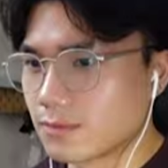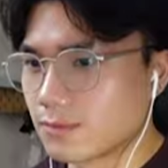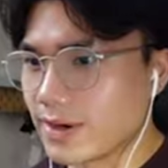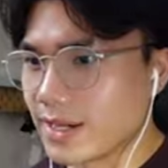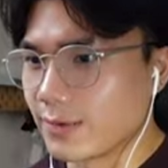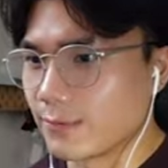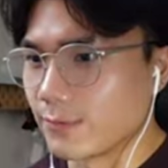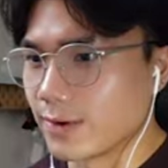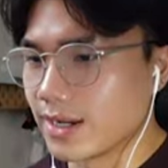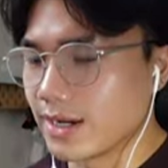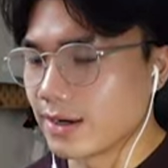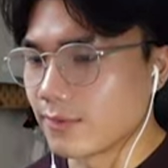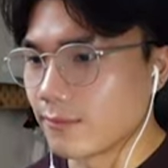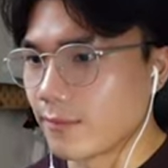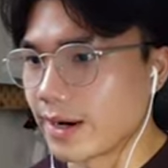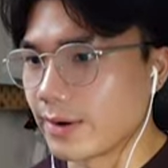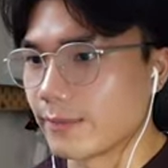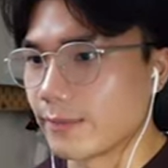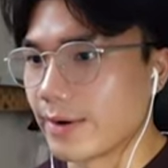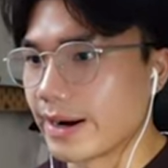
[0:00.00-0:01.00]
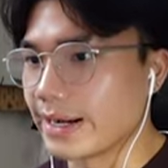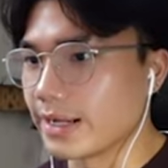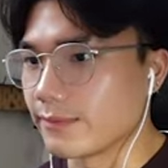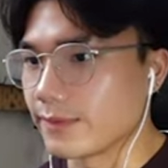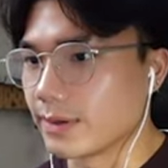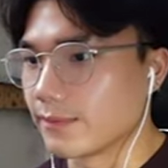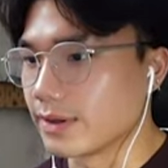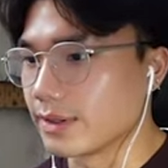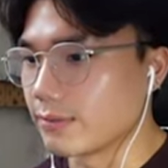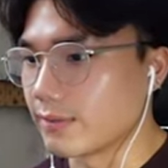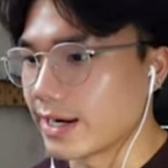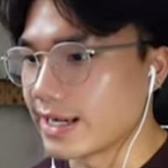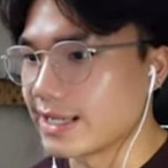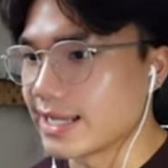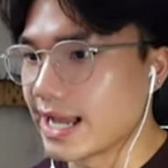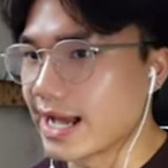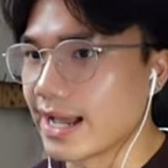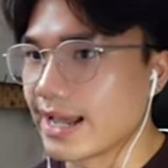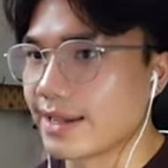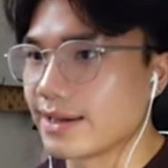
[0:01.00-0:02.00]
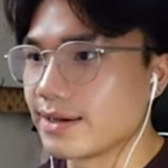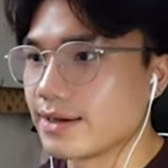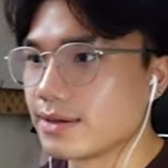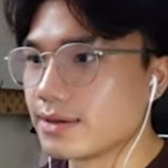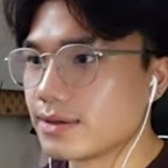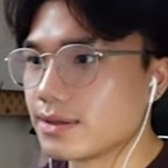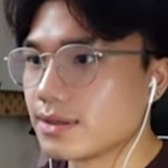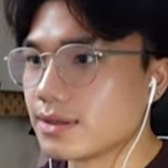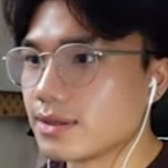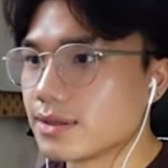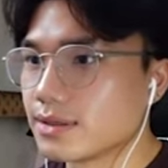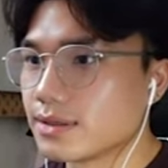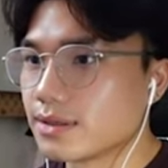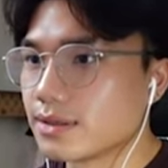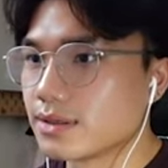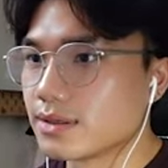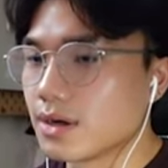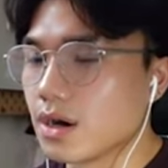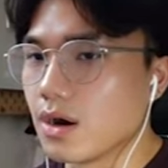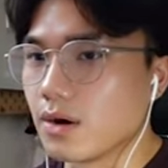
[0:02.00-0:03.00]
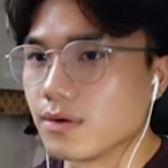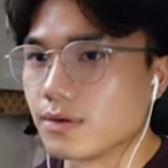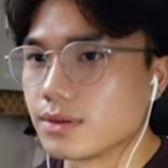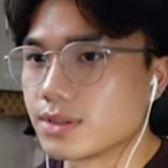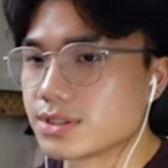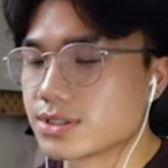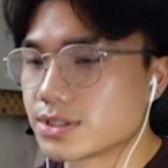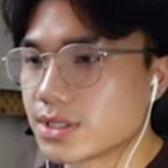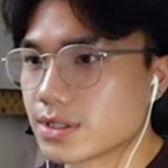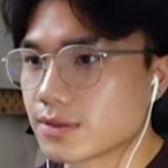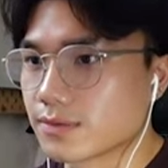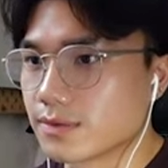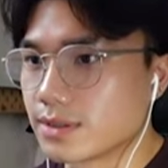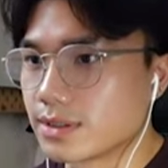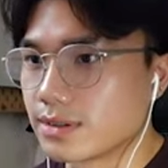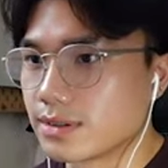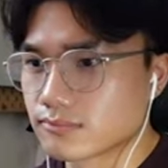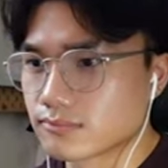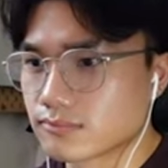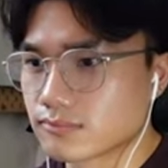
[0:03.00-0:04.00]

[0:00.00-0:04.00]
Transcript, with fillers: Wait, what? Wait, why? Wait, what? Why did I? Oh, there's another one.